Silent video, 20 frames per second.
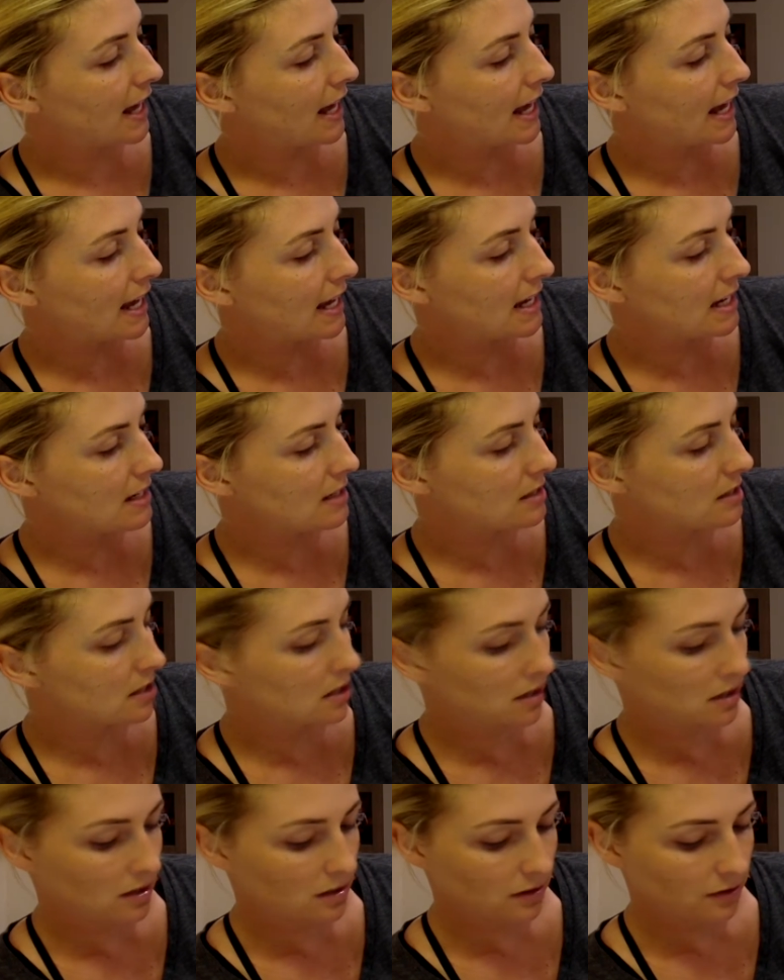
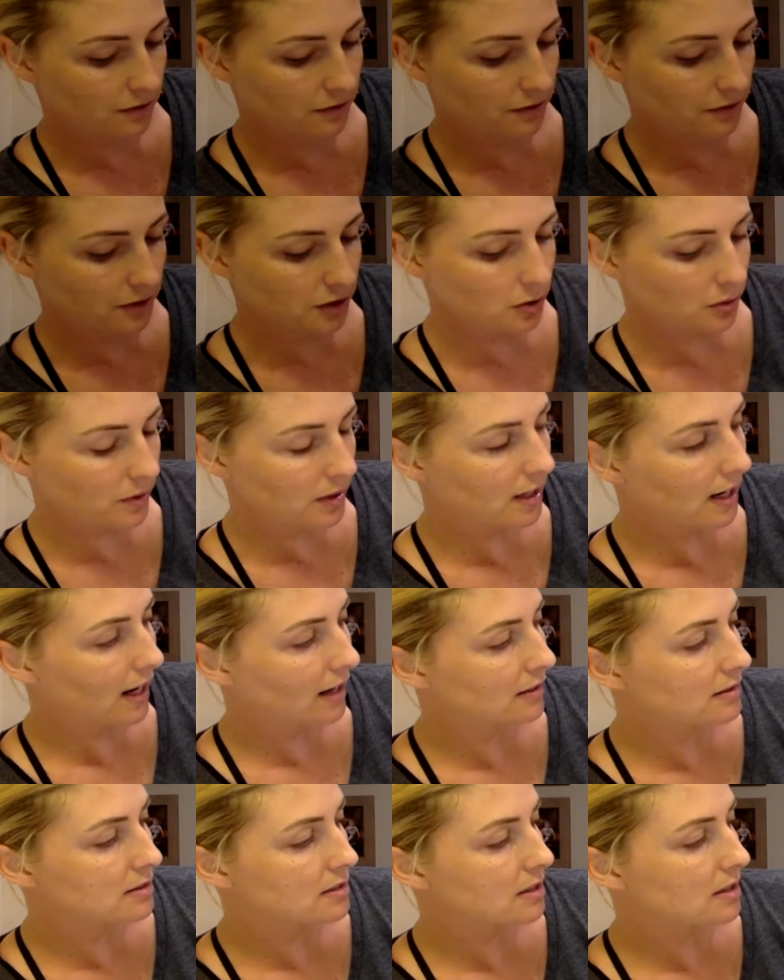8 fluid
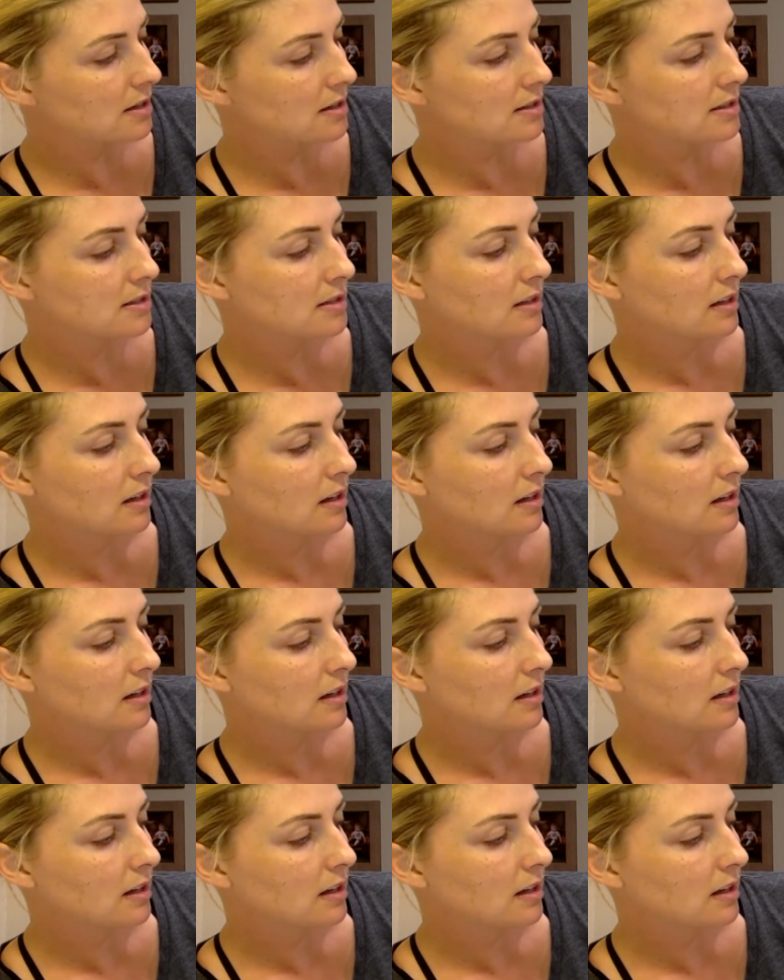ounces